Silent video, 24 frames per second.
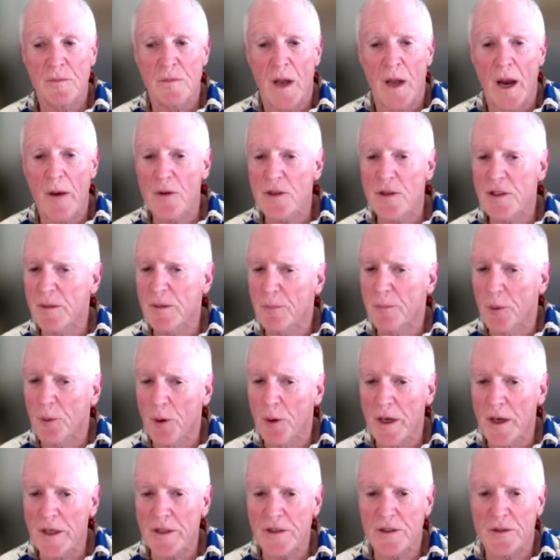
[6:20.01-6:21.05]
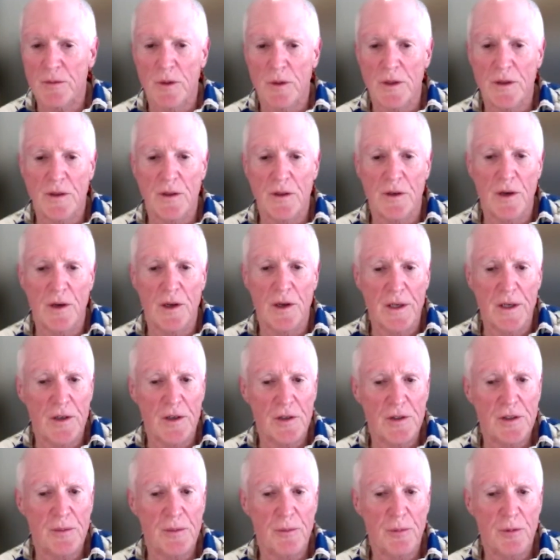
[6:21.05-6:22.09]
I was impressed with their
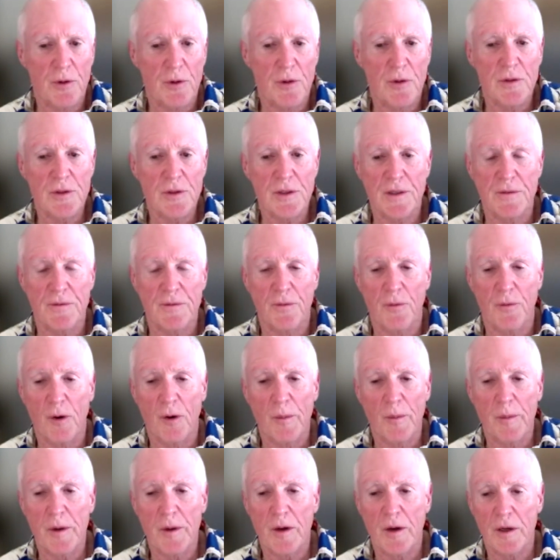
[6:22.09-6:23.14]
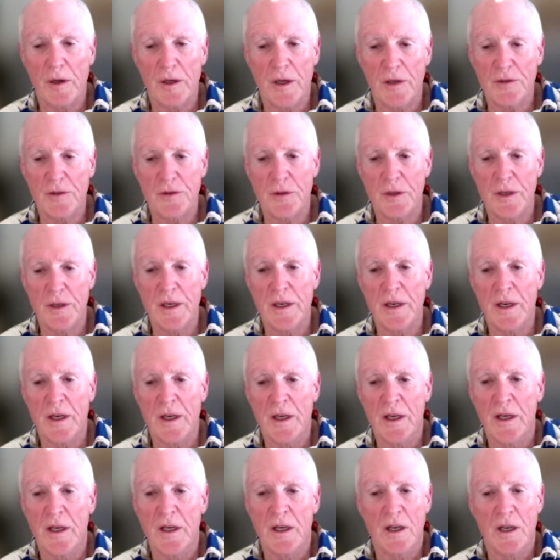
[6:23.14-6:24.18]
leadership roles in forming our country,
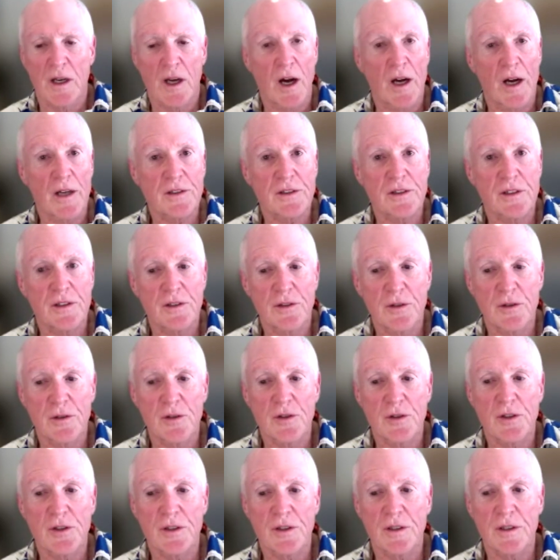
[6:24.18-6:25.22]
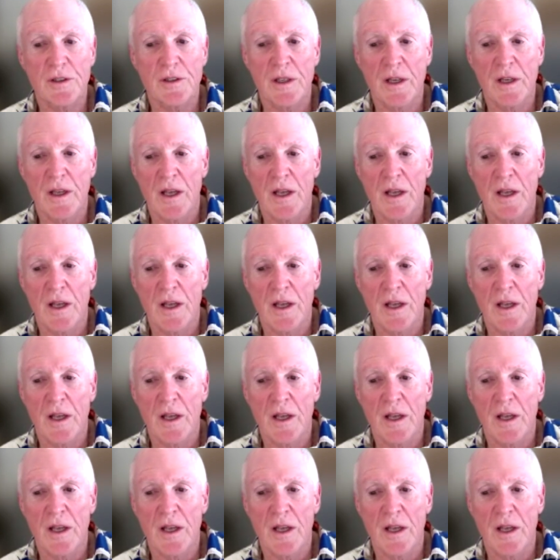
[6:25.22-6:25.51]
Constitution,